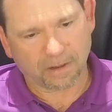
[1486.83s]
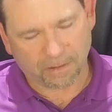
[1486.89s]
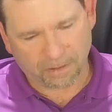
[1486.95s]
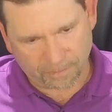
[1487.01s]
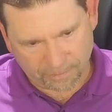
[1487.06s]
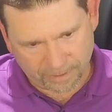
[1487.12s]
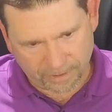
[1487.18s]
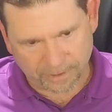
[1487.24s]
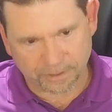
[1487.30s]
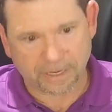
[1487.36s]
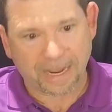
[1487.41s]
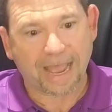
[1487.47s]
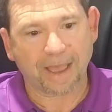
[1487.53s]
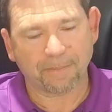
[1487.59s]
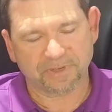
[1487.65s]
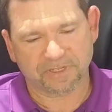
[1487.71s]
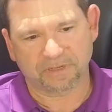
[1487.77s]
and then it
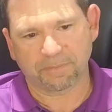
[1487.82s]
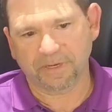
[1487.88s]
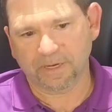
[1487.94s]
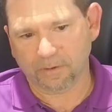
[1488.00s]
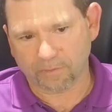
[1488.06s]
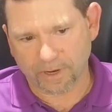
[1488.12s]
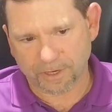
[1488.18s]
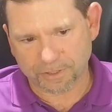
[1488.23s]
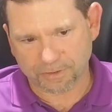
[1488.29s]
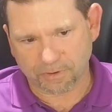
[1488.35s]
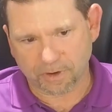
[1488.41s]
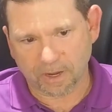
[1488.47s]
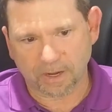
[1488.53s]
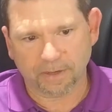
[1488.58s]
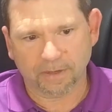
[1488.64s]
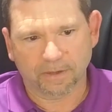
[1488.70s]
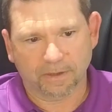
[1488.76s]
happens to be a
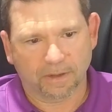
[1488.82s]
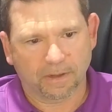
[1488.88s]
restaurant,